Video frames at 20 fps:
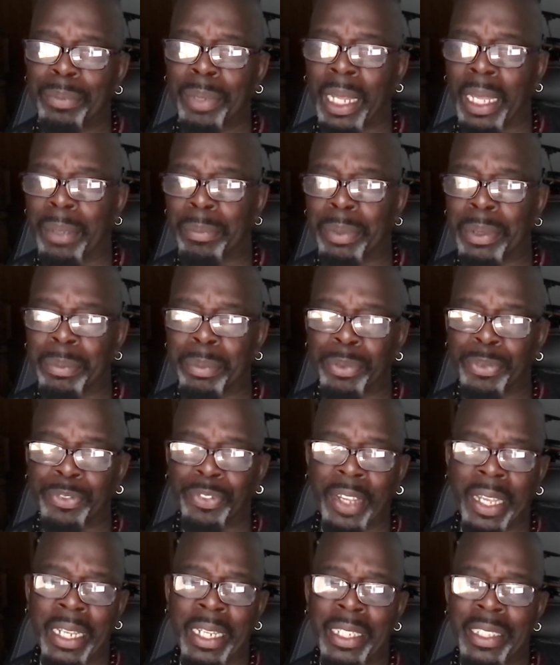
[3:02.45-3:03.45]
Black people
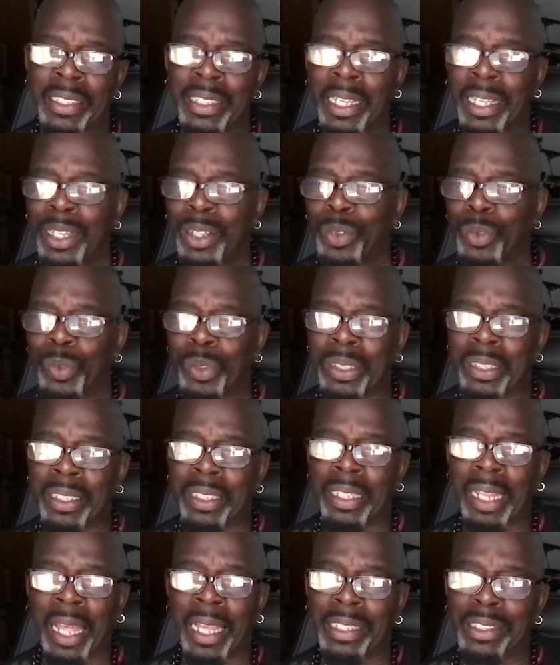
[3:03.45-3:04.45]
fade when the
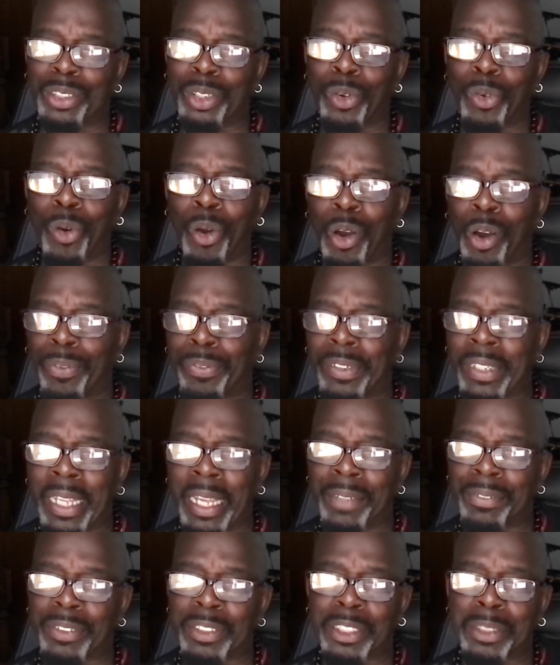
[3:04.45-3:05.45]
light go off and they
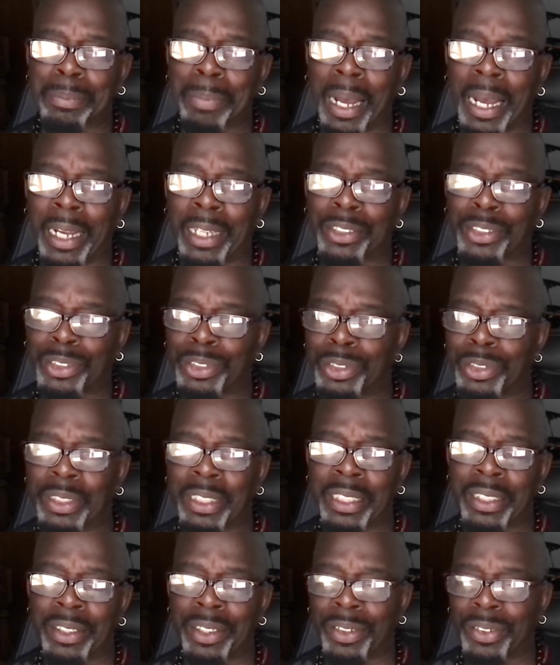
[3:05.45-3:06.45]
have to smile so
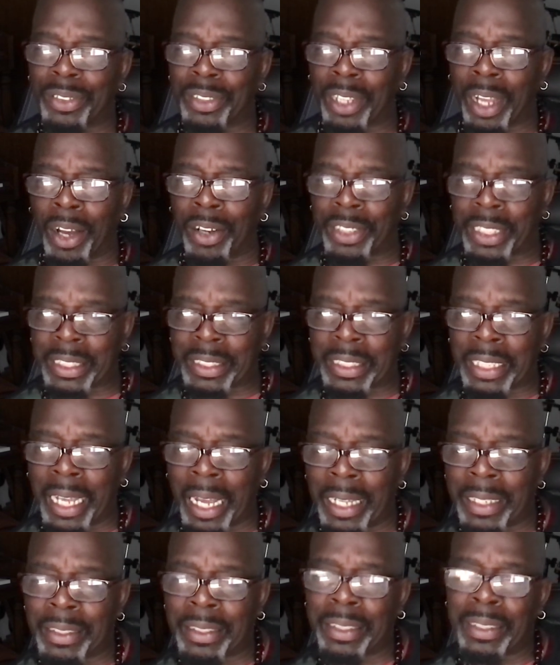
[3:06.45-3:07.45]
y'all get the
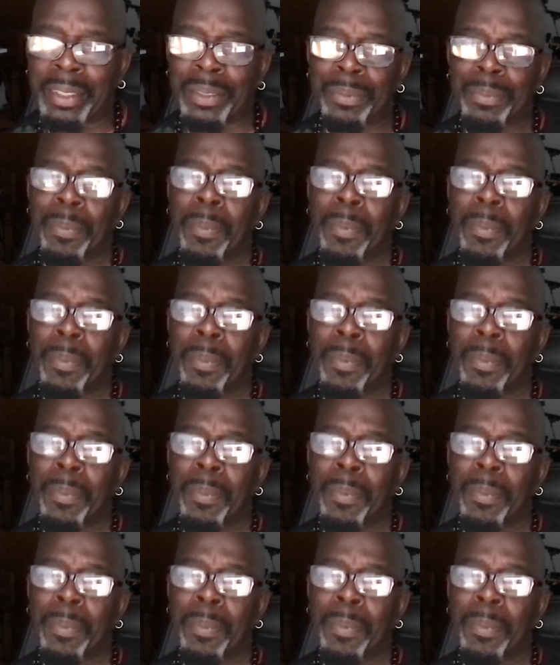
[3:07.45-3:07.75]
idea.